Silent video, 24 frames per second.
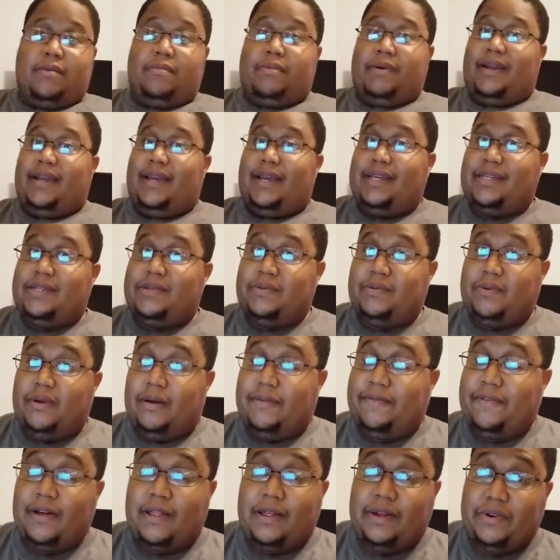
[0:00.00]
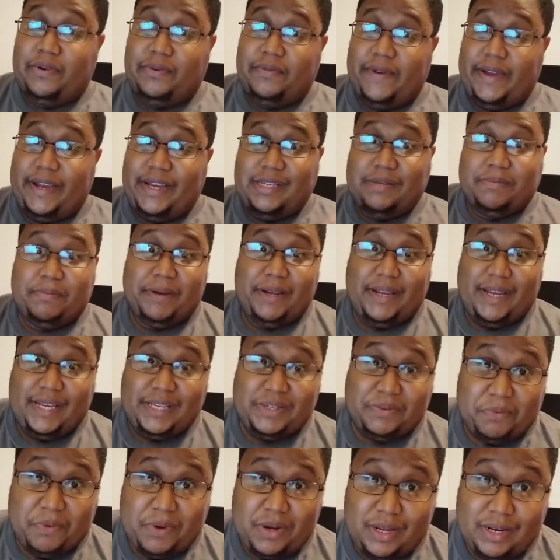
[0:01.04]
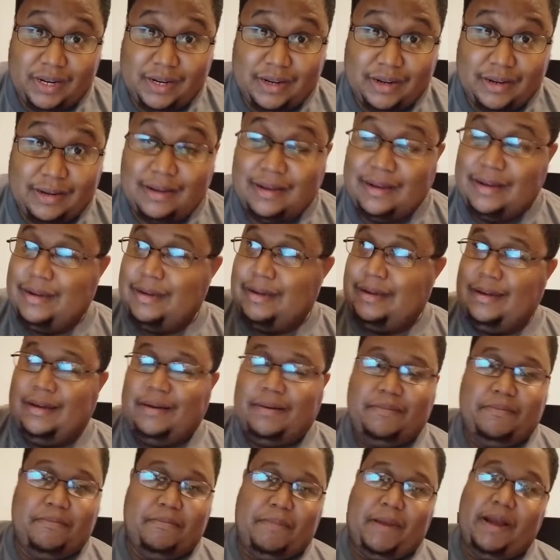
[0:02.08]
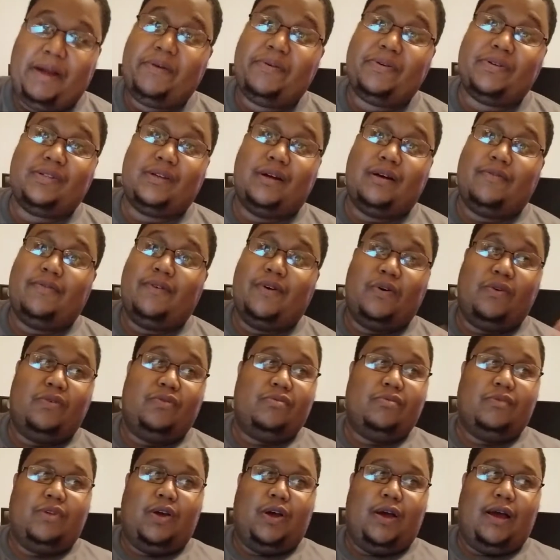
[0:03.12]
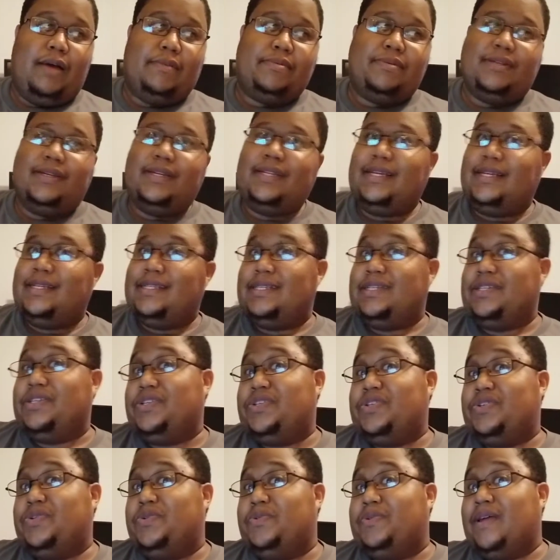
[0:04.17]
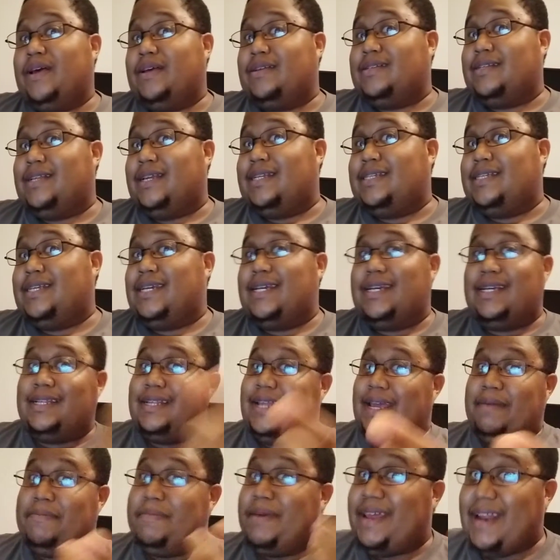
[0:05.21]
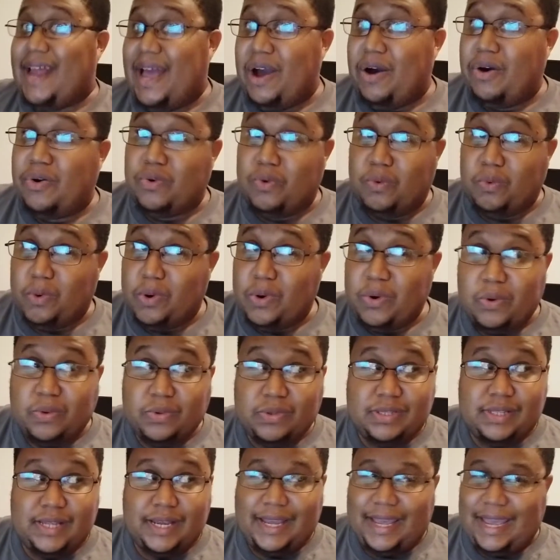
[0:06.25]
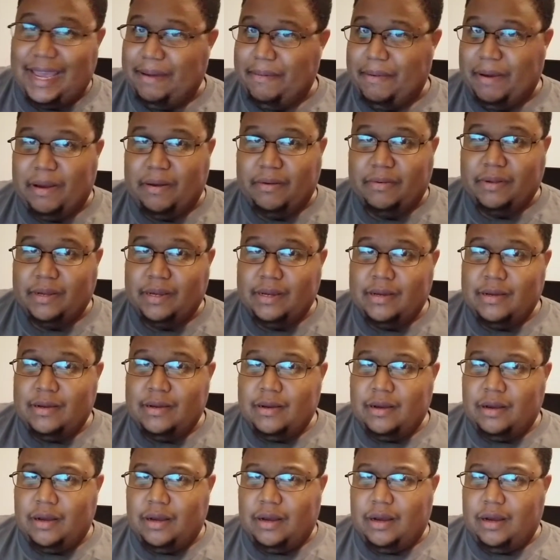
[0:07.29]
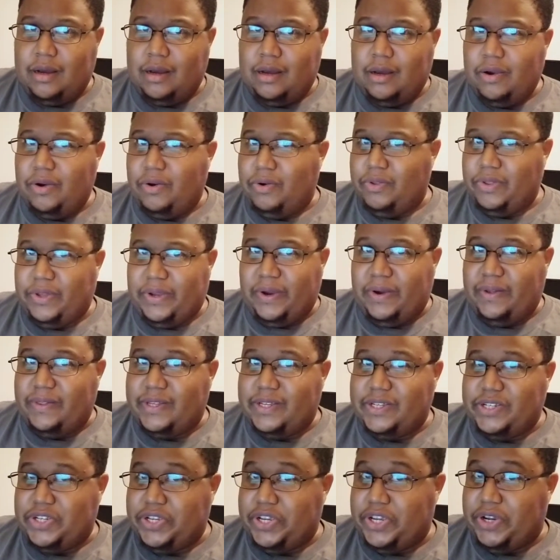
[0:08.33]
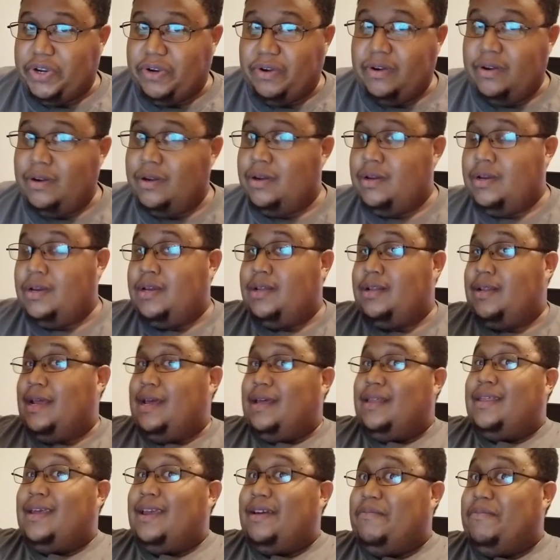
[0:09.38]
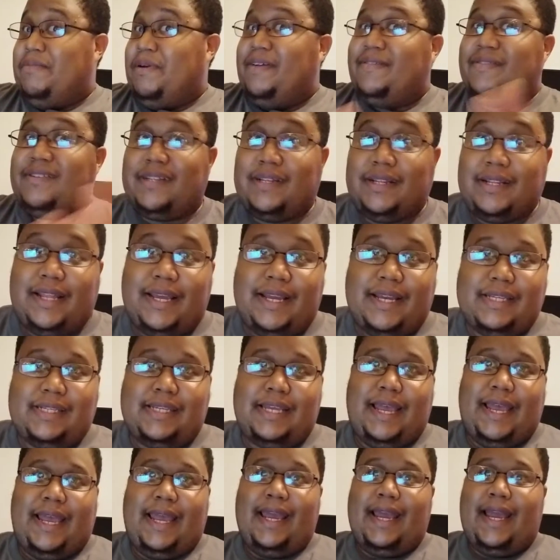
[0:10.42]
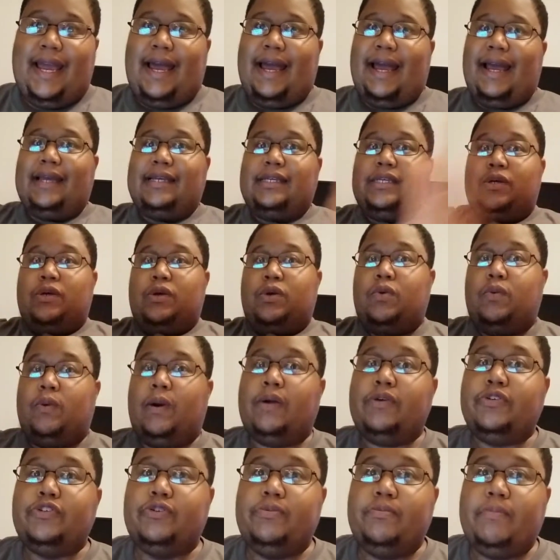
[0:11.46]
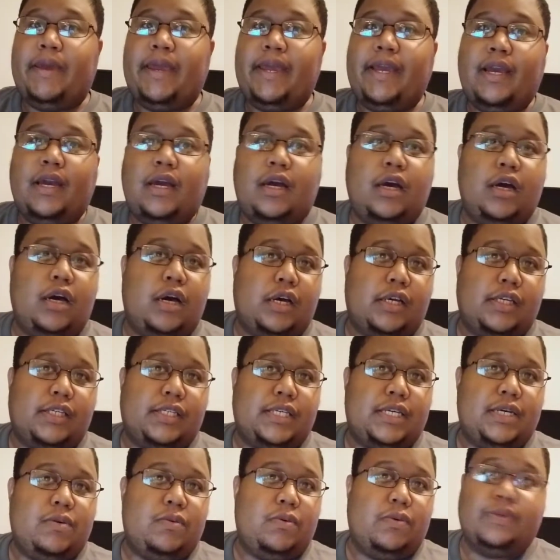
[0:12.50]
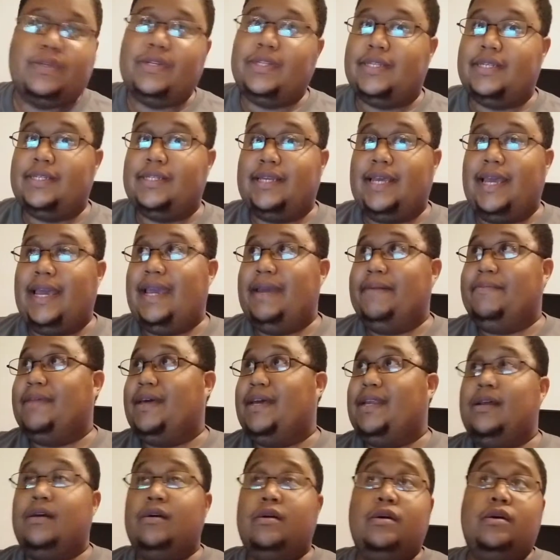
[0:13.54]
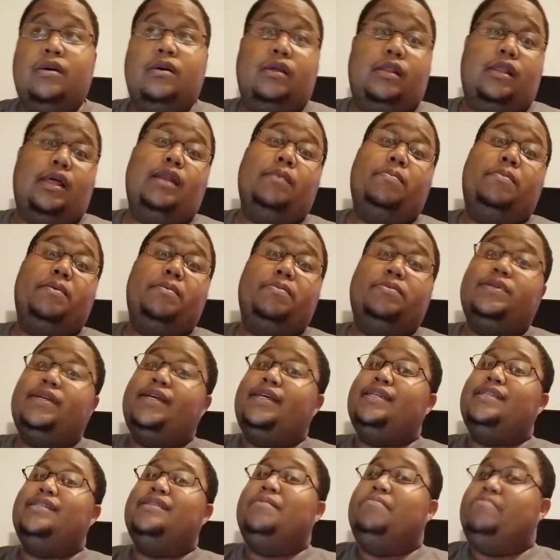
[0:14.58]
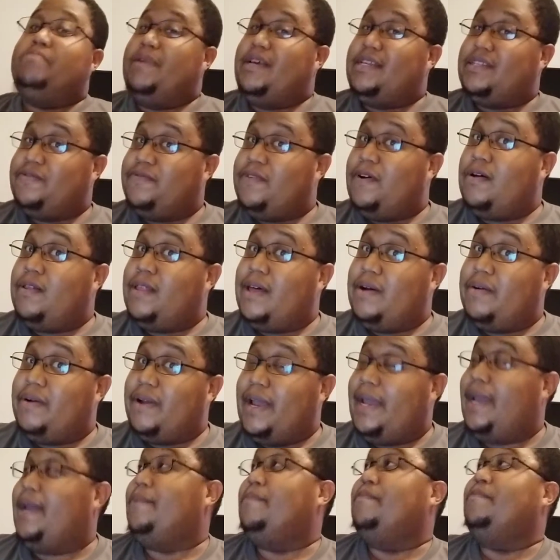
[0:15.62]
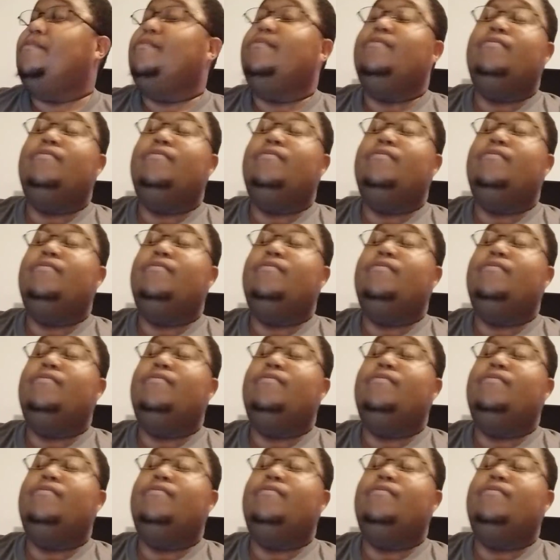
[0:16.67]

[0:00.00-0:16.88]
But guess uh, Fallout New Vegas. But guess what? Microsoft owned Obsidian since 2018. They made Outer Worlds that came out uh, early on this year. Now they have Bethesda. They can say, "Hey guys, why don't you make a sequel to this game that a lot of people say is the best Fallout game?"